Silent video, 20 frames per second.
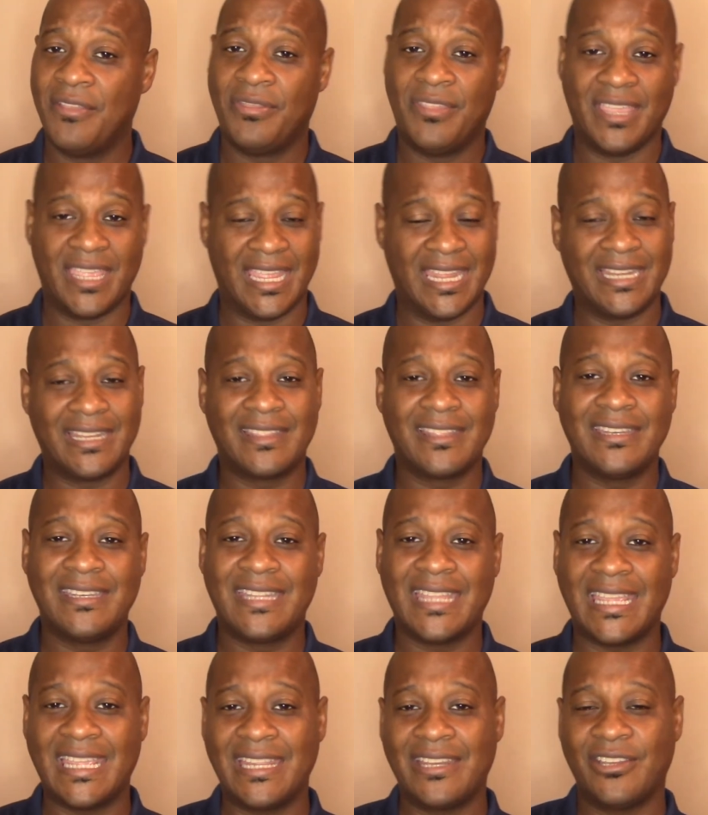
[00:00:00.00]
The end of the
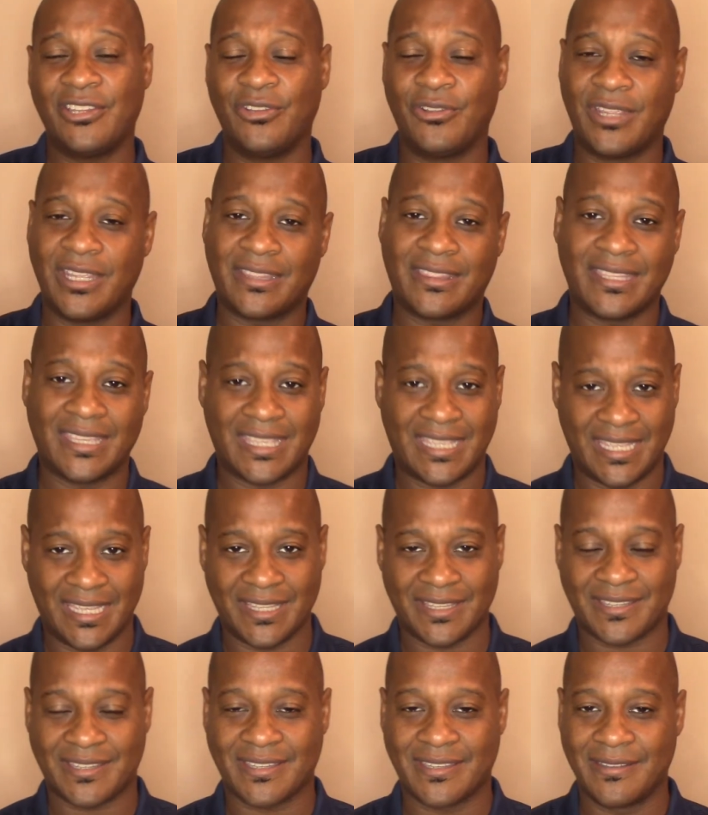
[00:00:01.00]
date, you get the
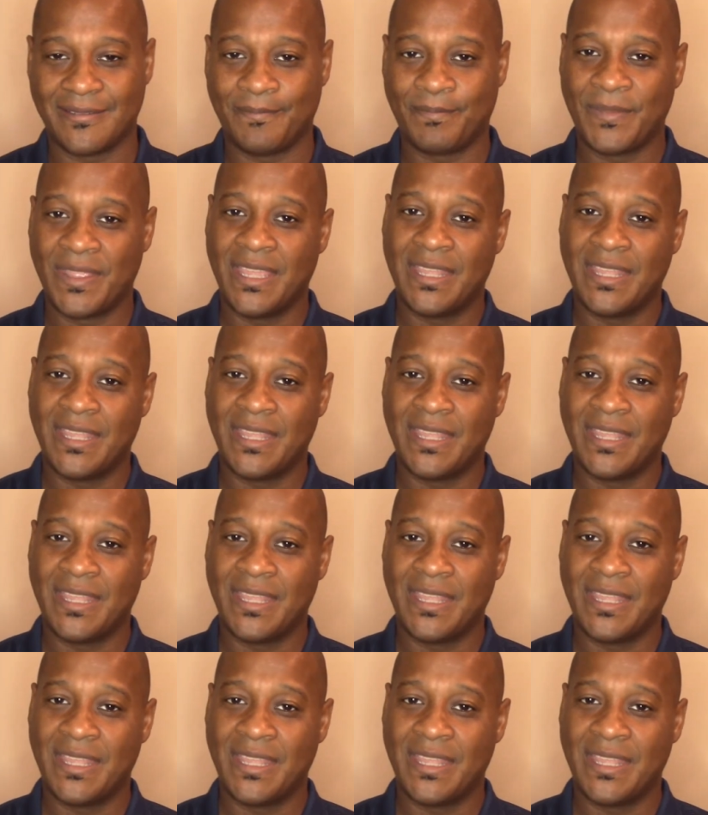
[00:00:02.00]
kiss.